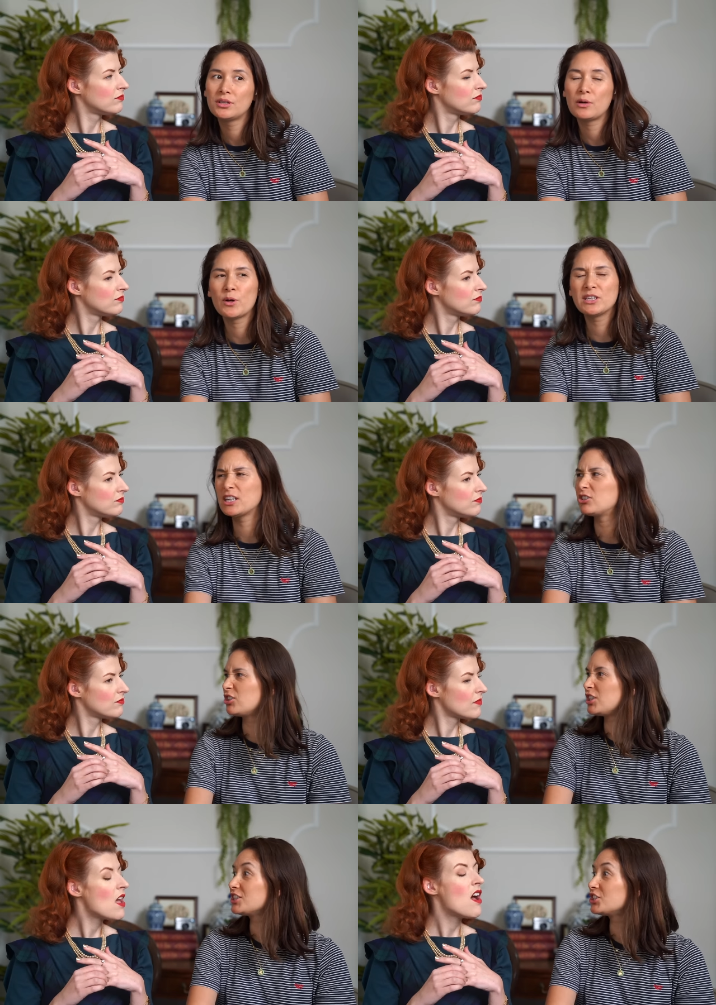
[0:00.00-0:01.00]
Speaker 1: like words like
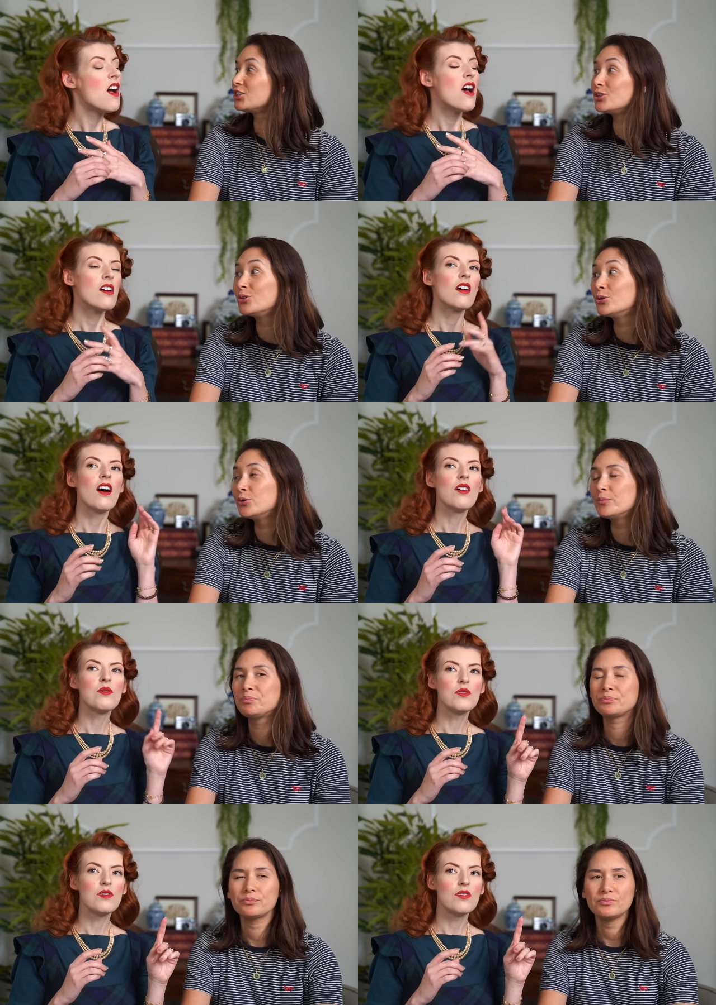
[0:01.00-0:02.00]
traditional
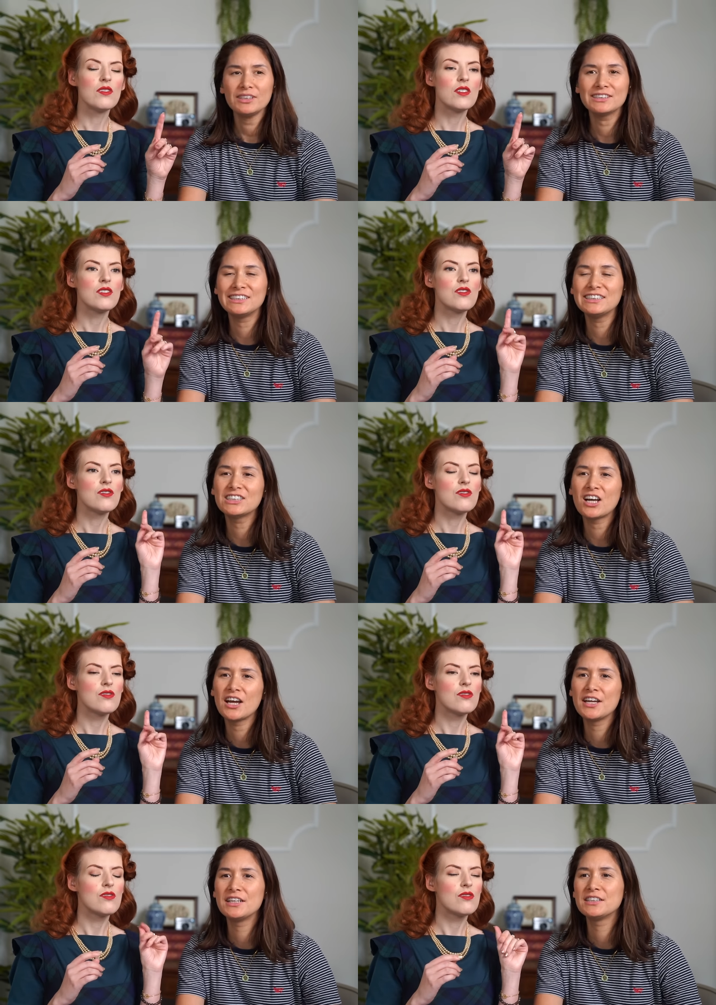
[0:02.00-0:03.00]
oh
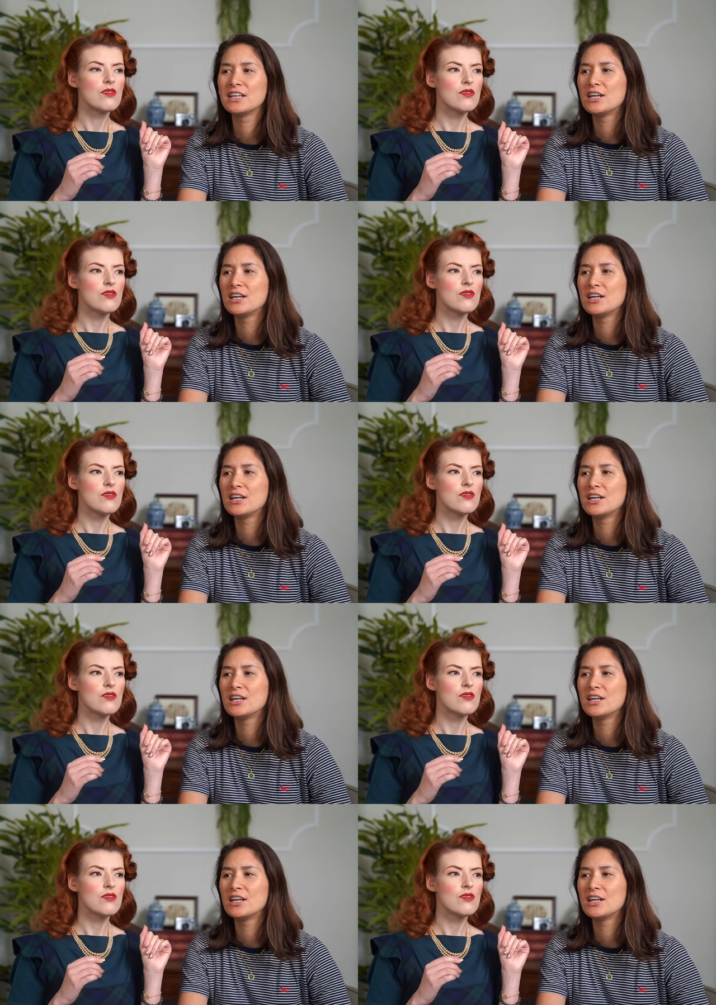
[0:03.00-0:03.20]
seaside